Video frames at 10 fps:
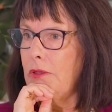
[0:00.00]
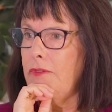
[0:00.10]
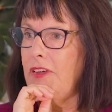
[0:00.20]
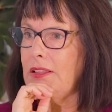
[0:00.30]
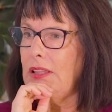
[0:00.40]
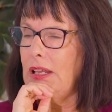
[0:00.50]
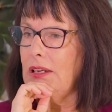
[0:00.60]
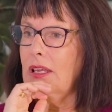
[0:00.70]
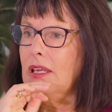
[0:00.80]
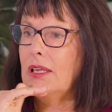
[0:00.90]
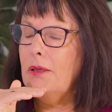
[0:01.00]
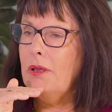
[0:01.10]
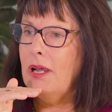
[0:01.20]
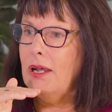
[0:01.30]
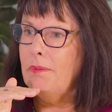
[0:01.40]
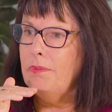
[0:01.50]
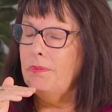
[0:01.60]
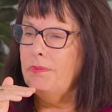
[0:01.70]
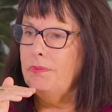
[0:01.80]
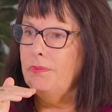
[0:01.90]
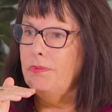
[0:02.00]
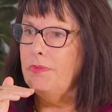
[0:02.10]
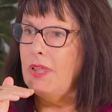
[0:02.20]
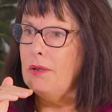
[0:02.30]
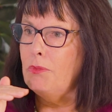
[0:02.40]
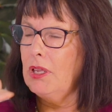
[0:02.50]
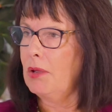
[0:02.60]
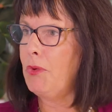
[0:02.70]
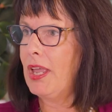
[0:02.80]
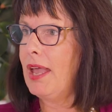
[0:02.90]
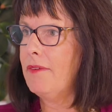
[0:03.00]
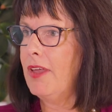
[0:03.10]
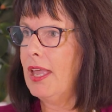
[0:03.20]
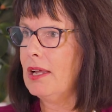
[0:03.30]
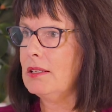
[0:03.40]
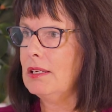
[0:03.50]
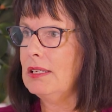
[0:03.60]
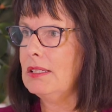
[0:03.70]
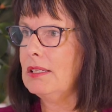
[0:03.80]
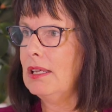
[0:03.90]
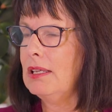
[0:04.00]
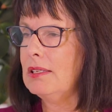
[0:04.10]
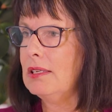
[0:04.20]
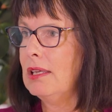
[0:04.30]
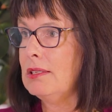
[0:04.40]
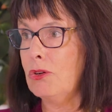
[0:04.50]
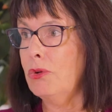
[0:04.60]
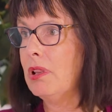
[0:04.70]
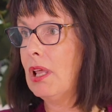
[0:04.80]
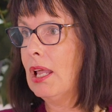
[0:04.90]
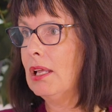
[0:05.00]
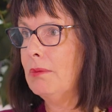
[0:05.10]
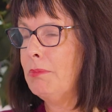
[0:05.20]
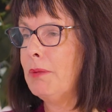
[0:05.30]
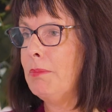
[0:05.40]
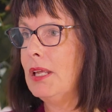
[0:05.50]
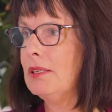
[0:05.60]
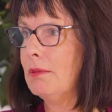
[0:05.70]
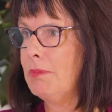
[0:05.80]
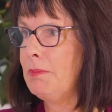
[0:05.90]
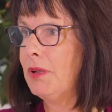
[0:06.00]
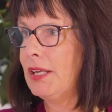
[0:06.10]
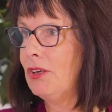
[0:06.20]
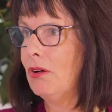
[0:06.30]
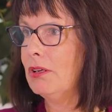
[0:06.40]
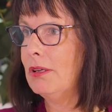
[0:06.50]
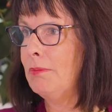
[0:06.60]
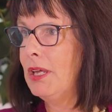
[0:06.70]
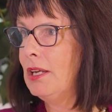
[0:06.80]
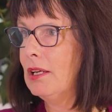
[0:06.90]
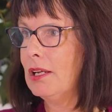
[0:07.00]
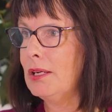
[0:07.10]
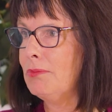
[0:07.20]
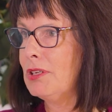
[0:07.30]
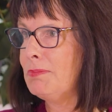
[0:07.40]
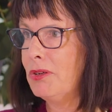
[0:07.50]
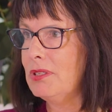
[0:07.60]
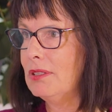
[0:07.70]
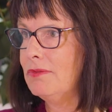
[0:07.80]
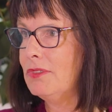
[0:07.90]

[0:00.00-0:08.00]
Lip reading: fact that we have HEX is a good thing, but it means that people are not immediately responsive